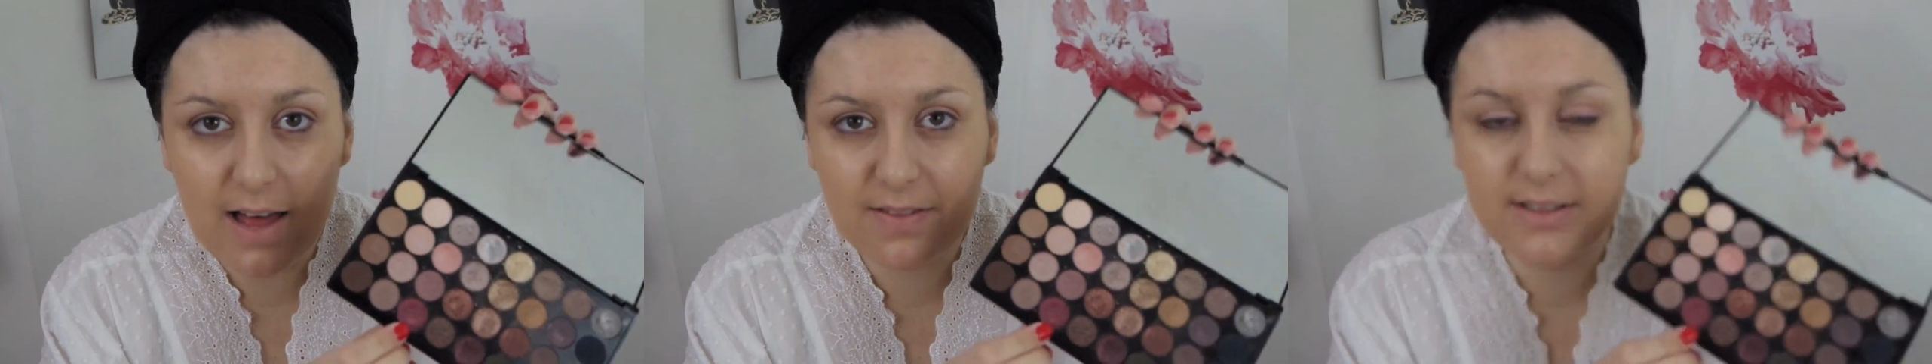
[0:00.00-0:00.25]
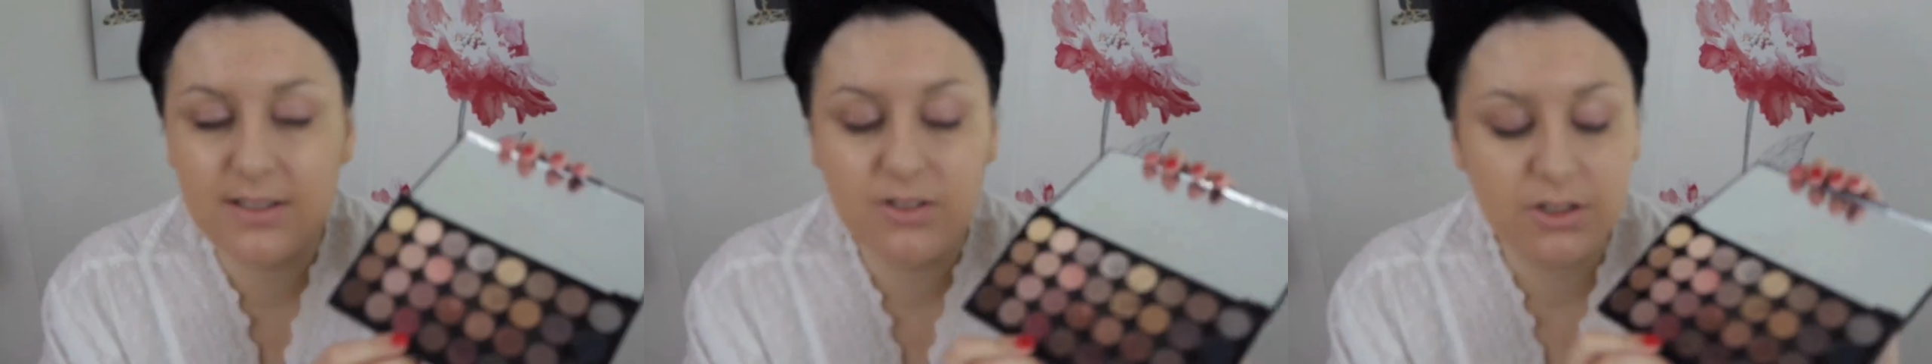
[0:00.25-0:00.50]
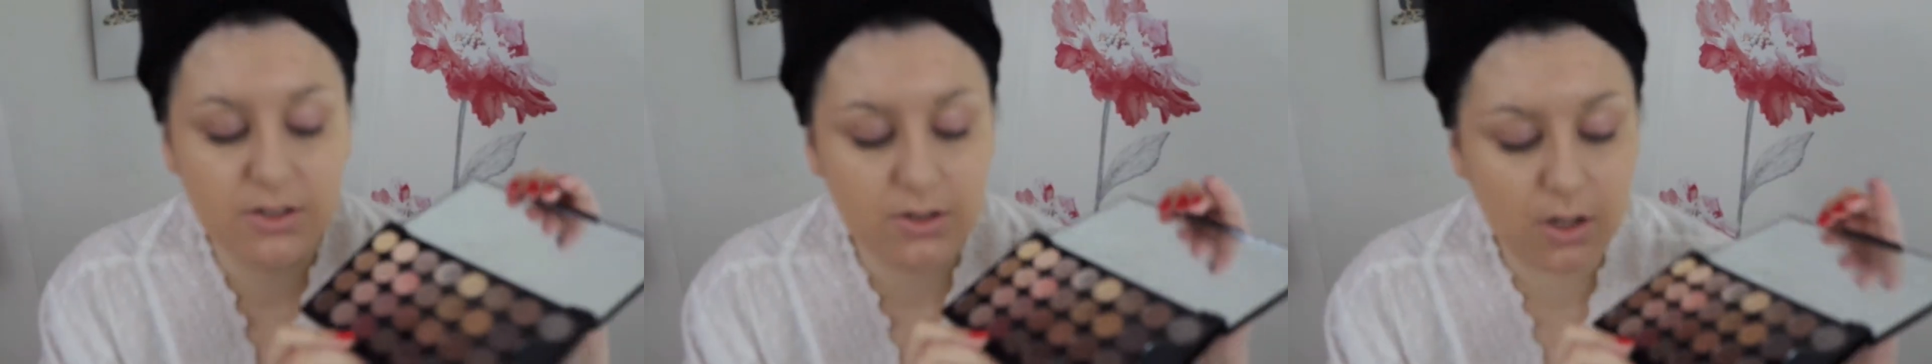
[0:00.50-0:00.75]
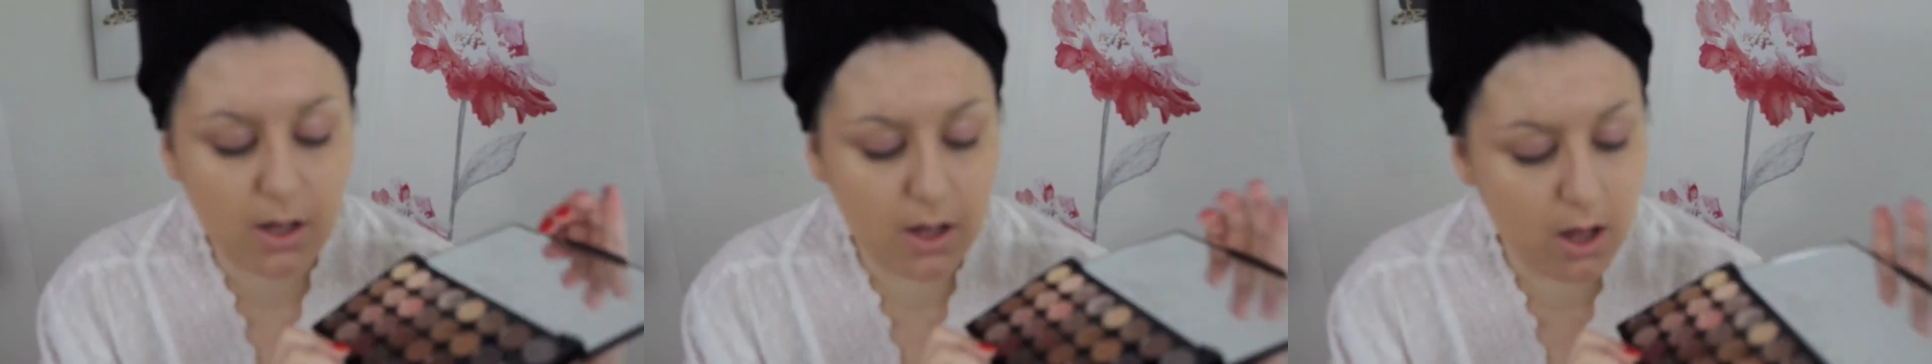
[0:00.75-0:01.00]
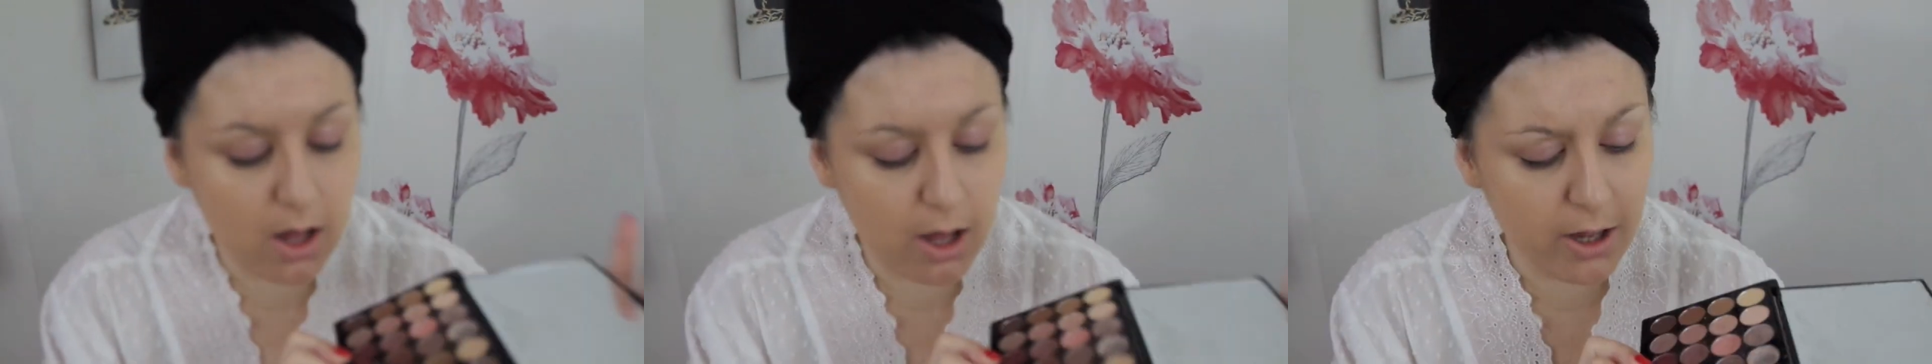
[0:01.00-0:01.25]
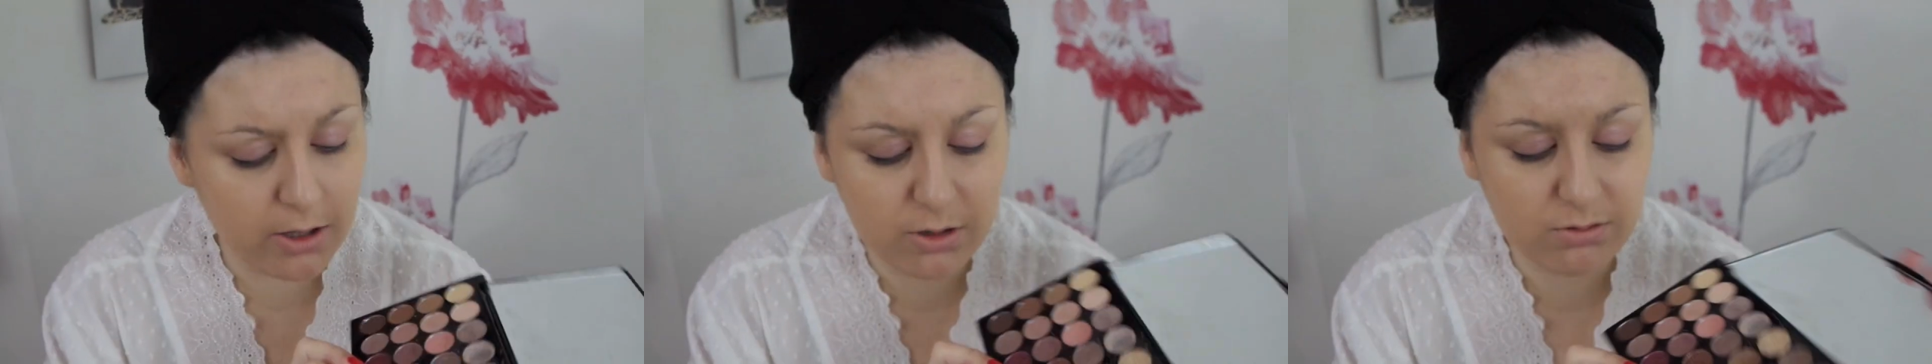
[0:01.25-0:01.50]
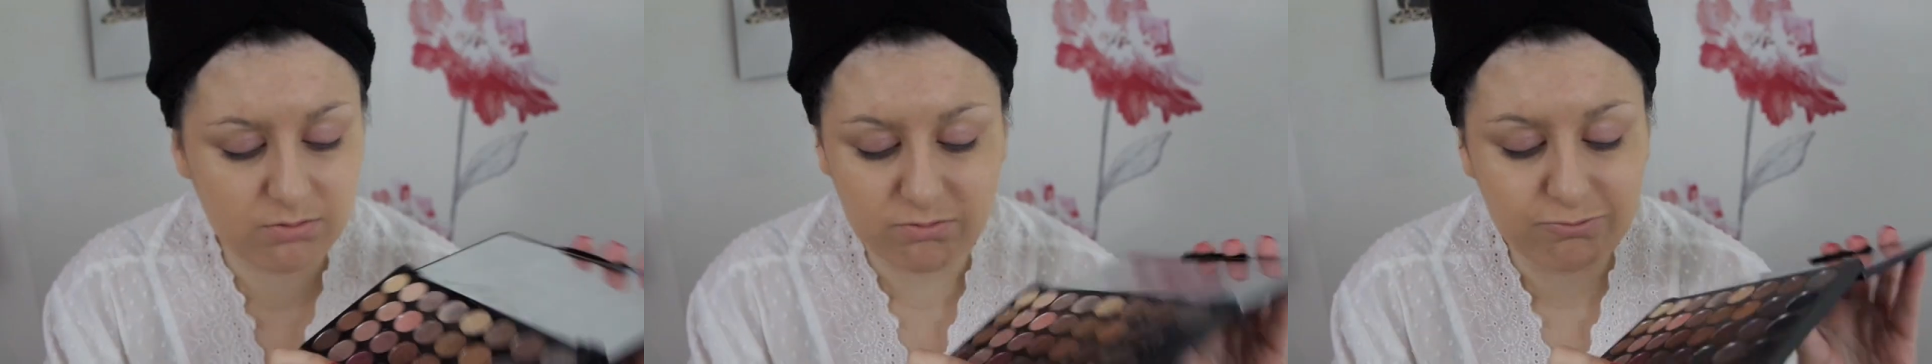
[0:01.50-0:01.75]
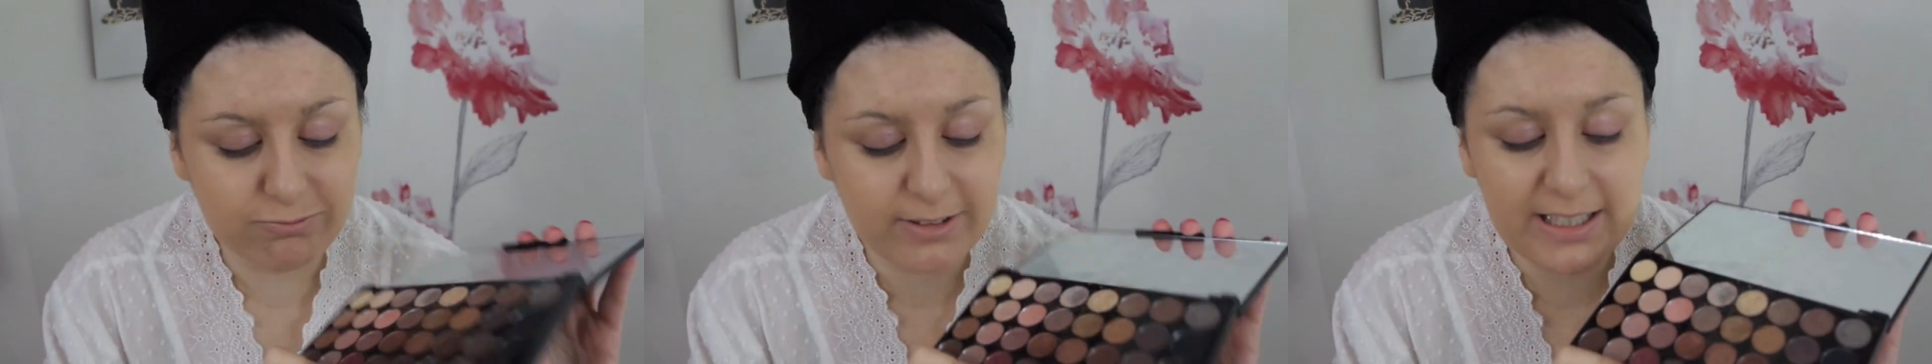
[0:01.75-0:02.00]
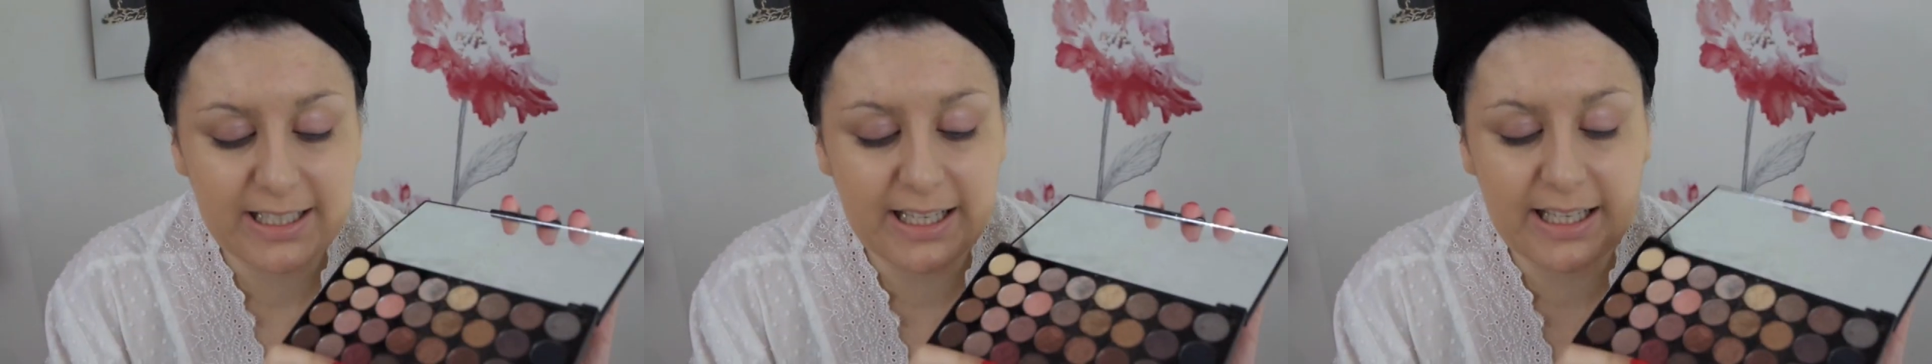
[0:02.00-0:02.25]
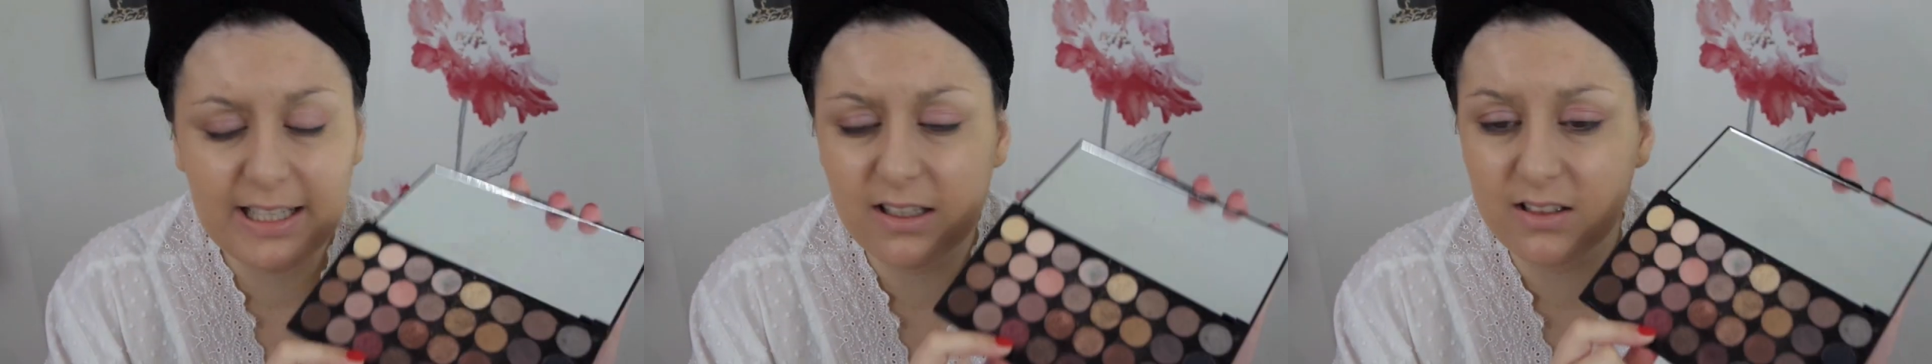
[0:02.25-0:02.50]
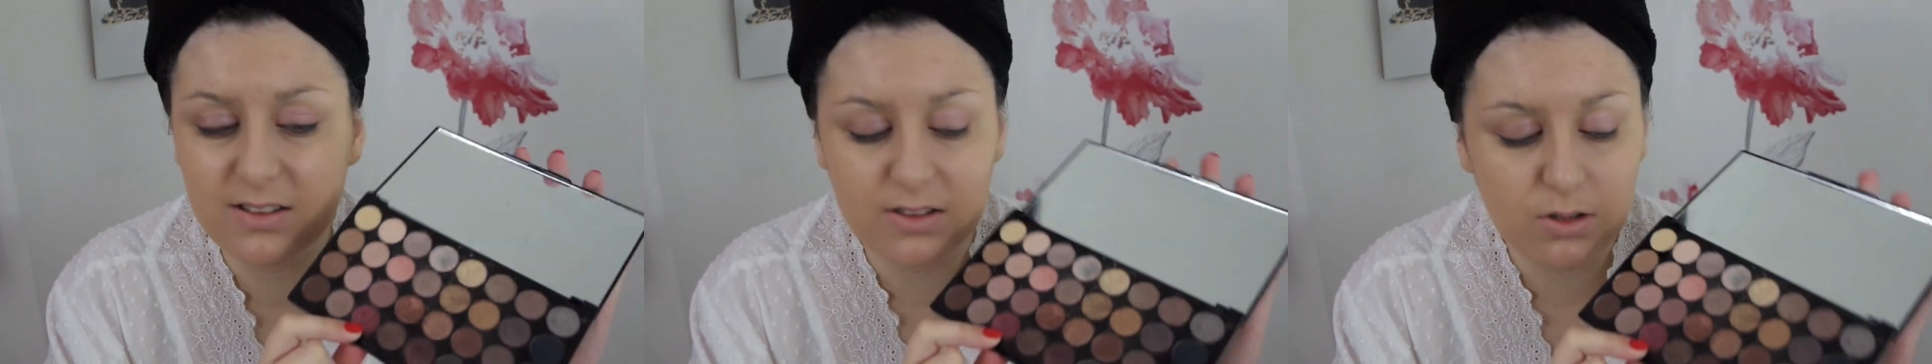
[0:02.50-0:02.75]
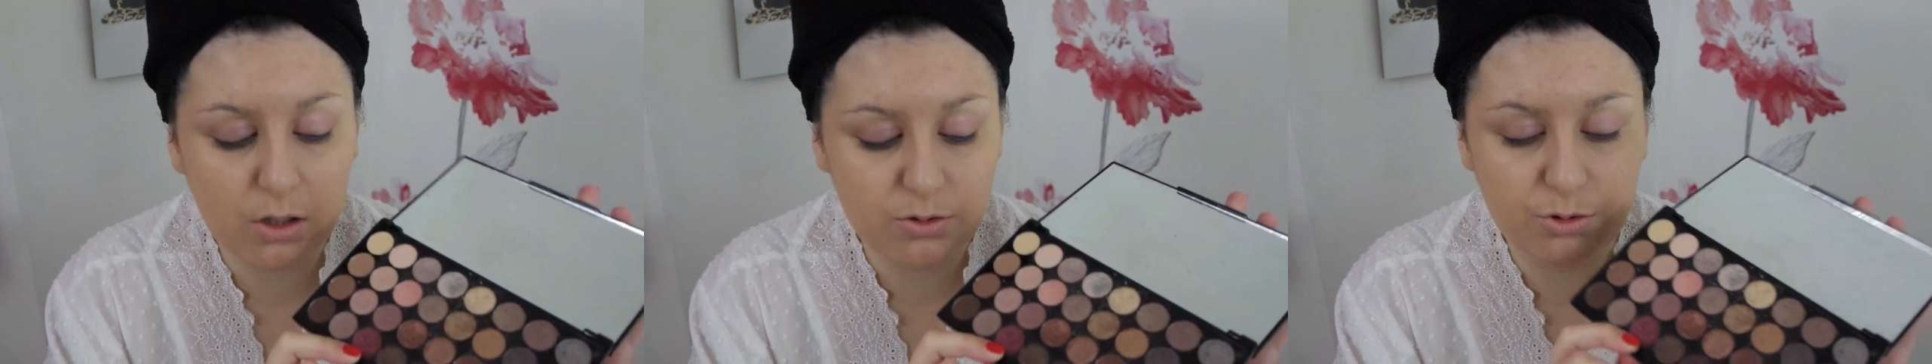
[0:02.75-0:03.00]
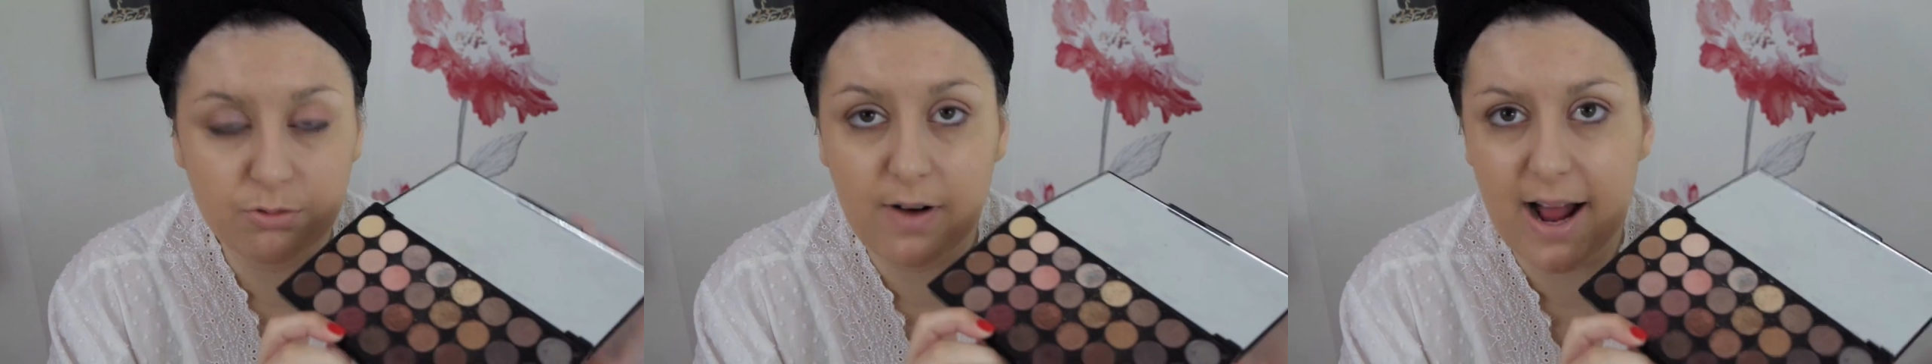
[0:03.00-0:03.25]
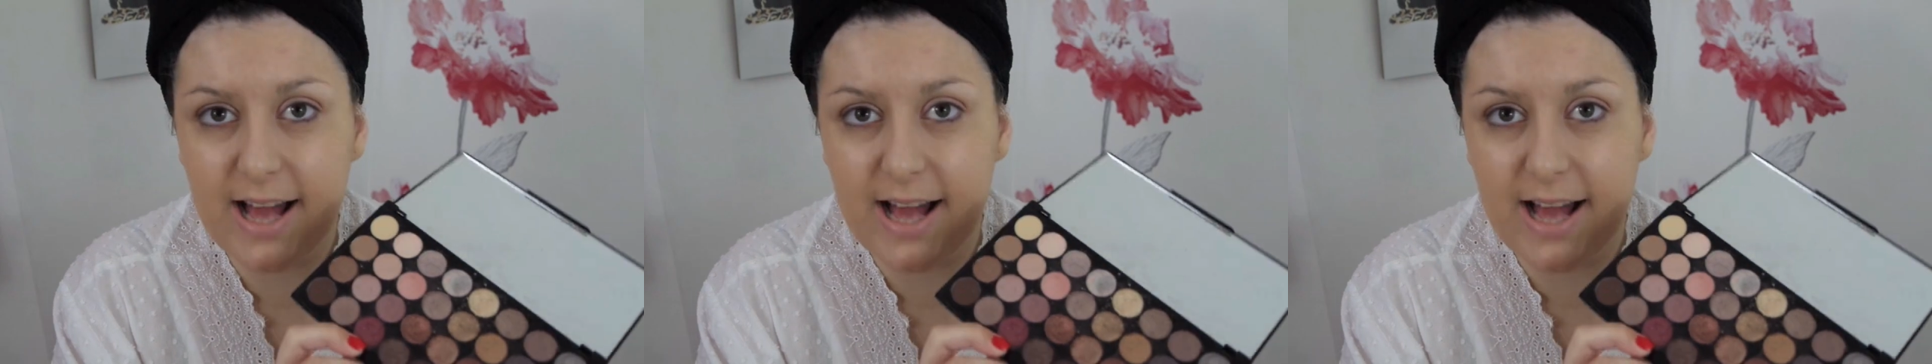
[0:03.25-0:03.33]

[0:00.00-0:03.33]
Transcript: and this is just a really subtle